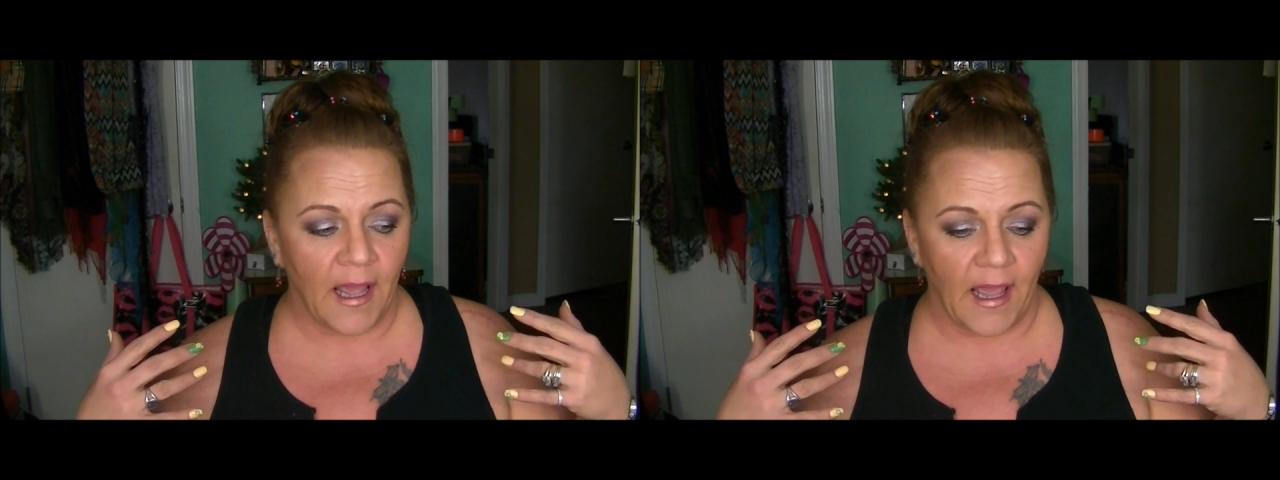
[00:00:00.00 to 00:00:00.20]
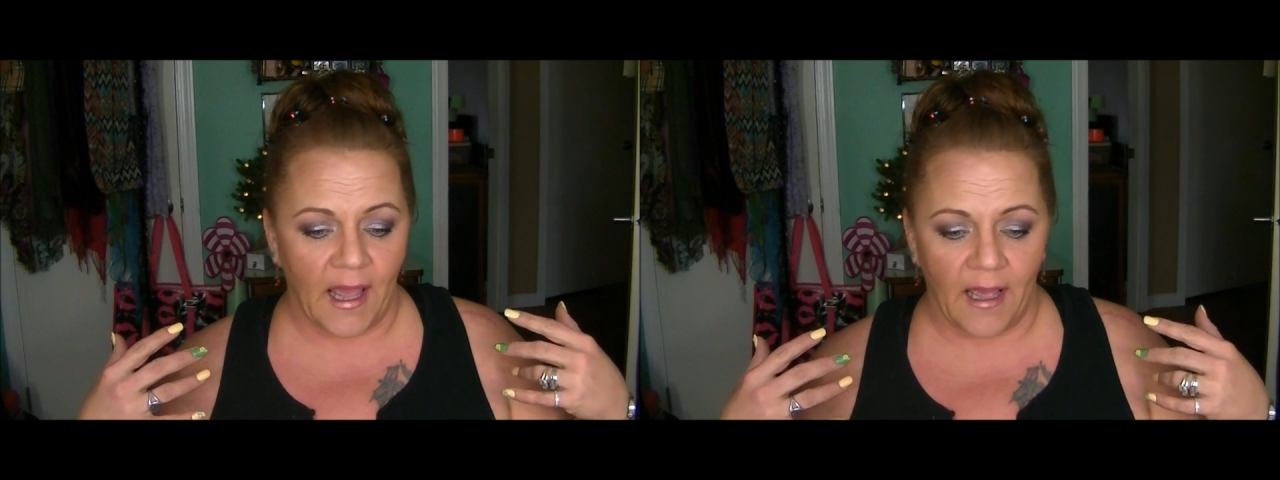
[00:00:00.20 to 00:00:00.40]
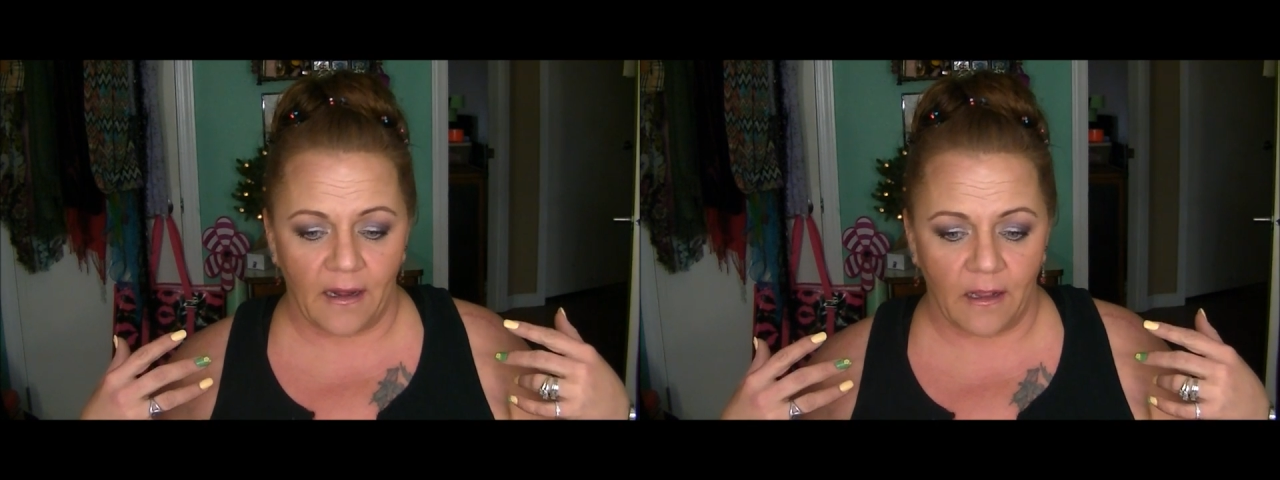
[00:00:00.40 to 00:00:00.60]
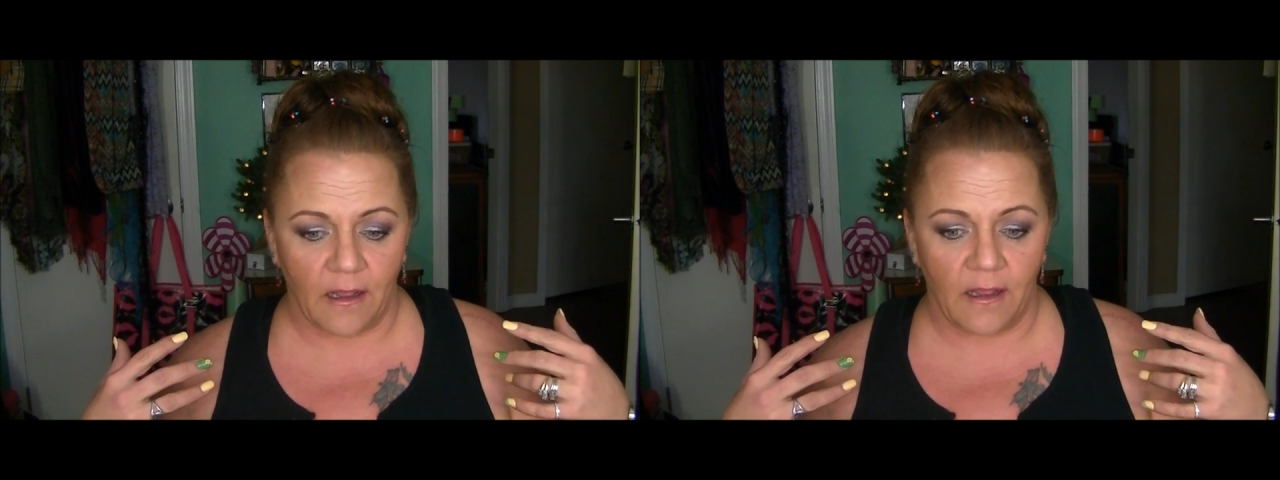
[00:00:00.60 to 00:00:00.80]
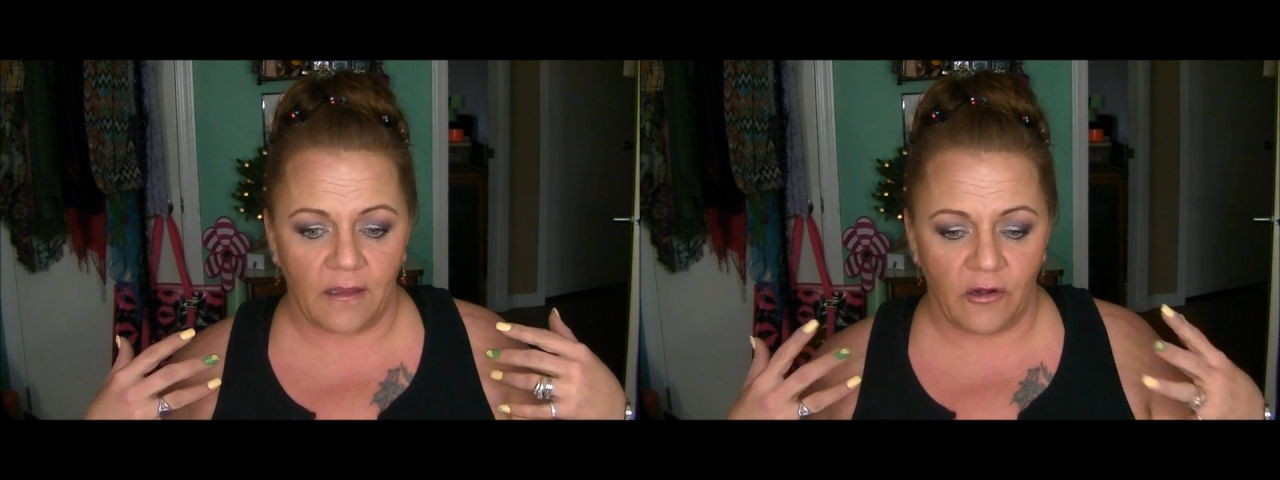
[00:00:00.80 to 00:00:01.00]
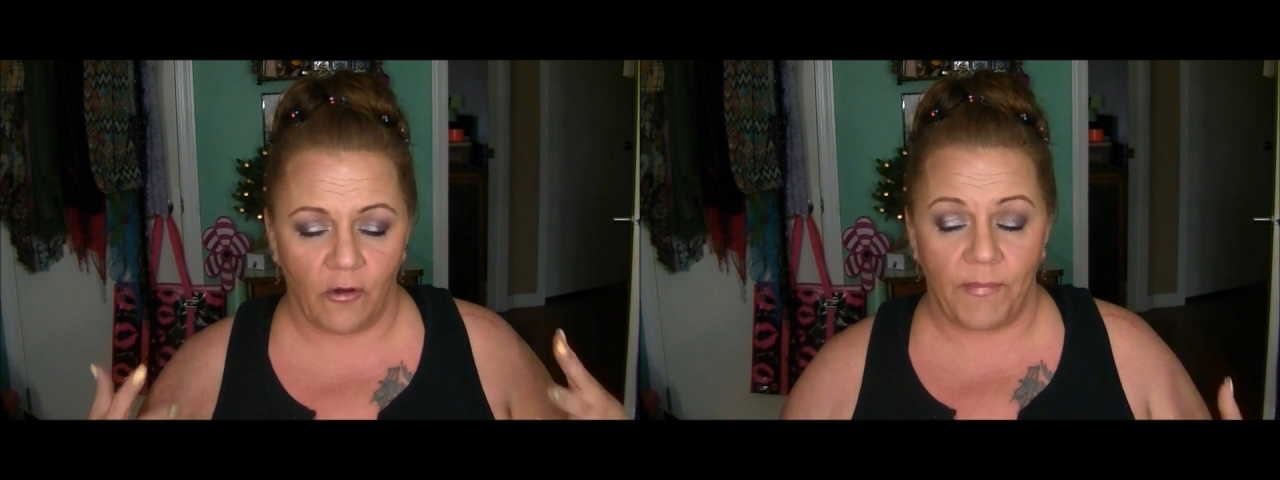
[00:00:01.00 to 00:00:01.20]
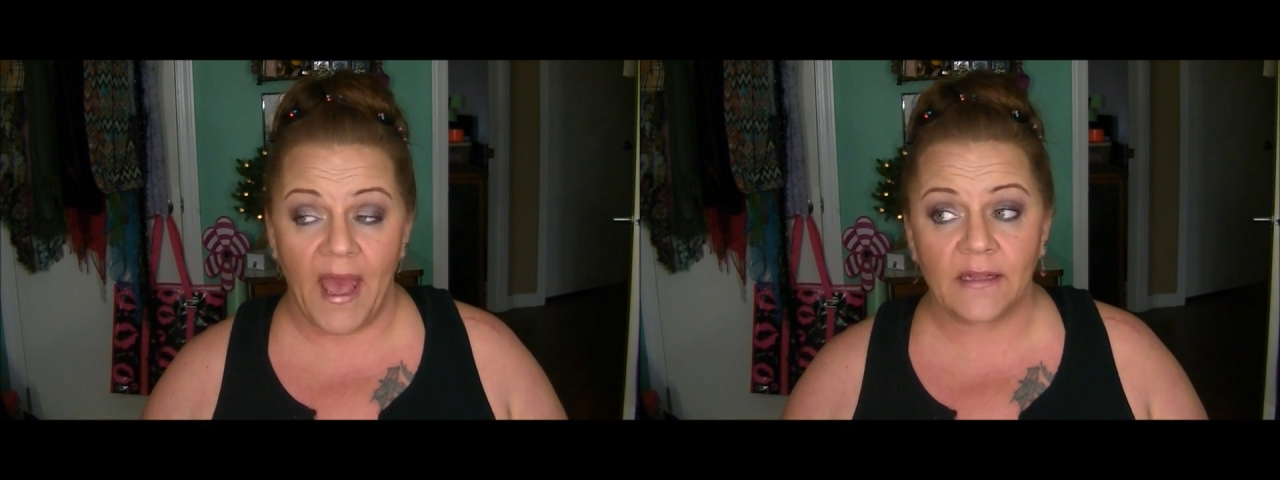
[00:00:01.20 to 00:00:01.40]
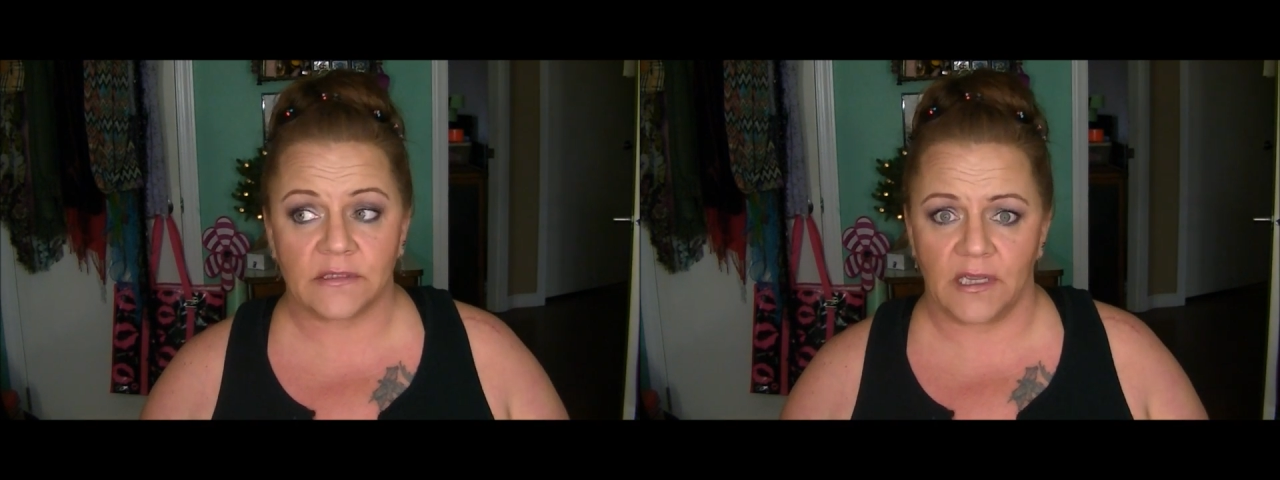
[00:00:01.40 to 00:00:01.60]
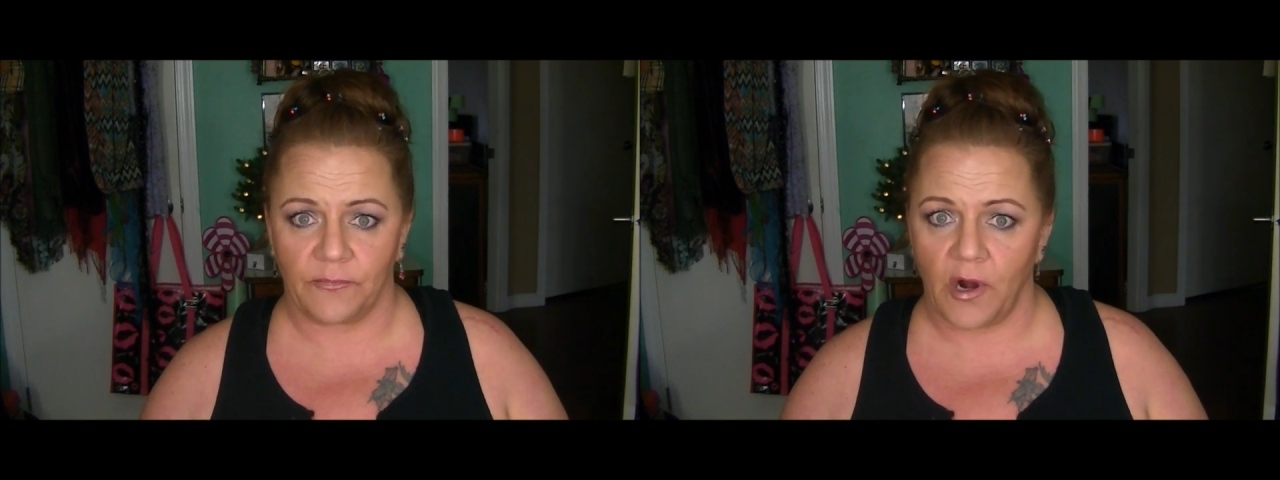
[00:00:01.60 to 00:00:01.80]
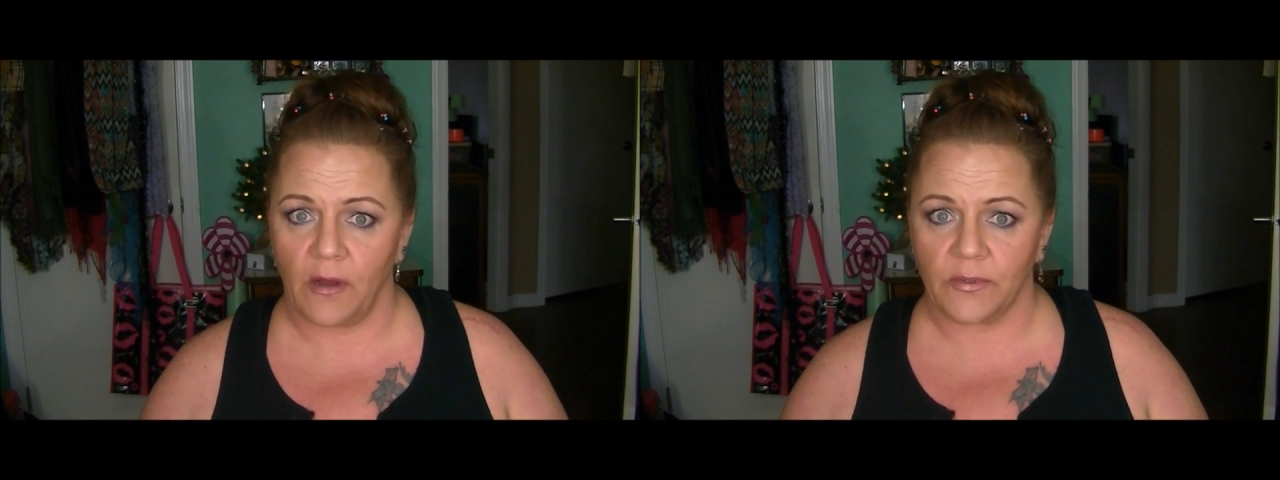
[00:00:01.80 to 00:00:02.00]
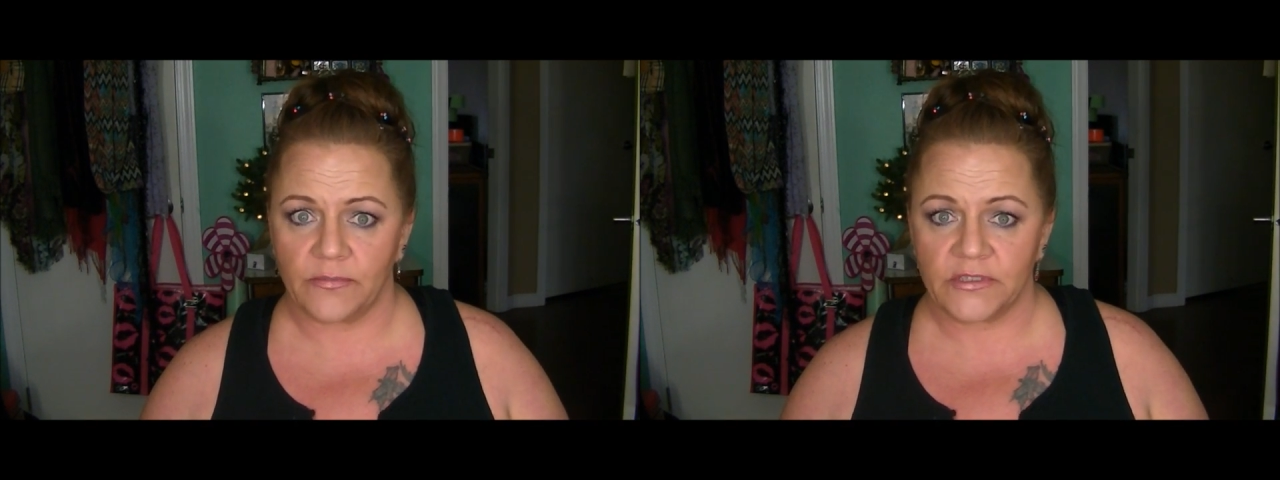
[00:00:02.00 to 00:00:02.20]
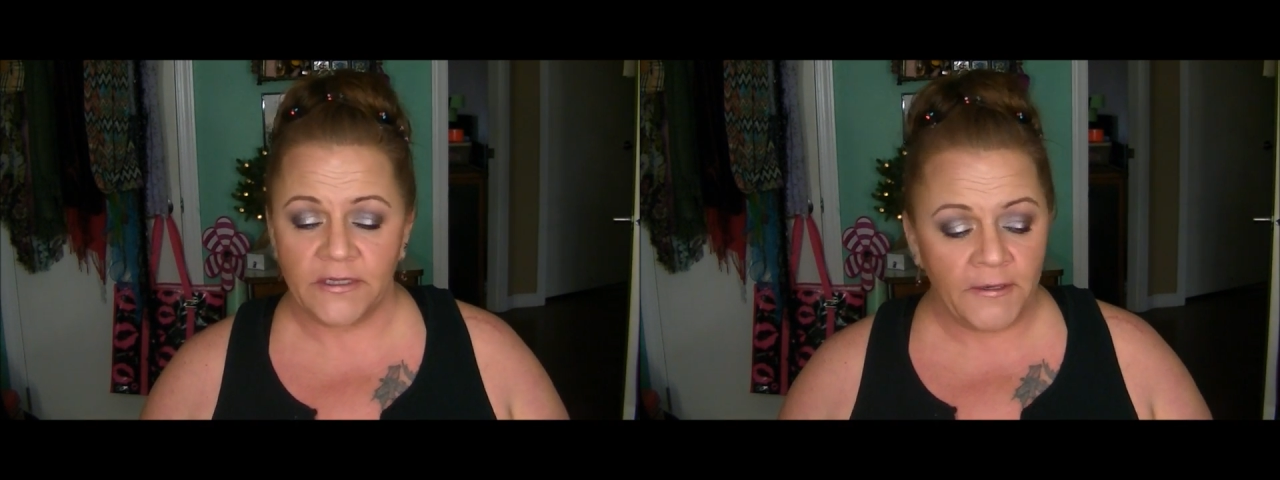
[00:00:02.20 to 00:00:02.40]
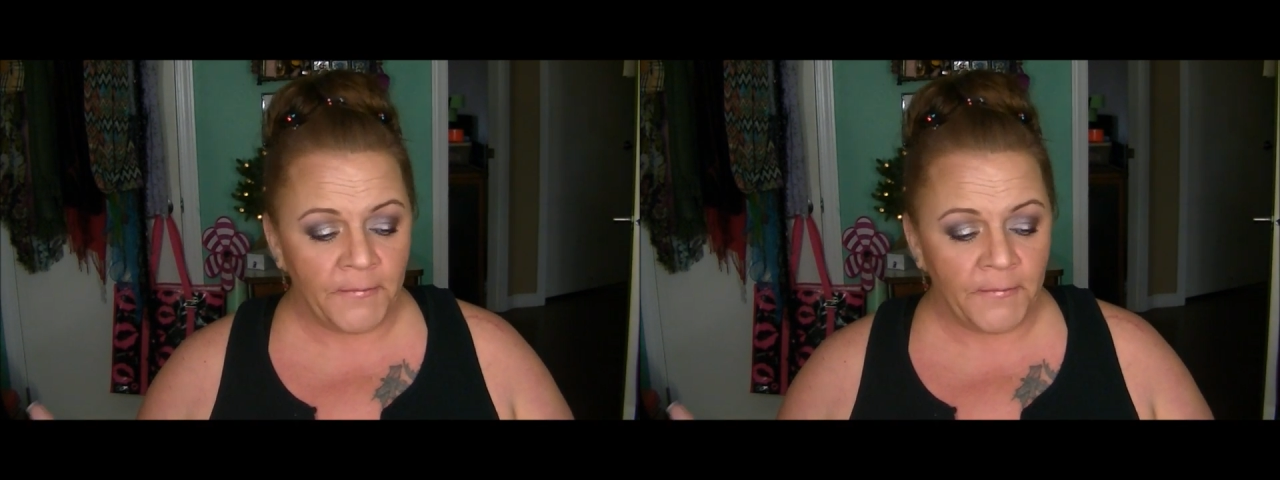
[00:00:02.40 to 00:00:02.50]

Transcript: and, you know, bad skin problems.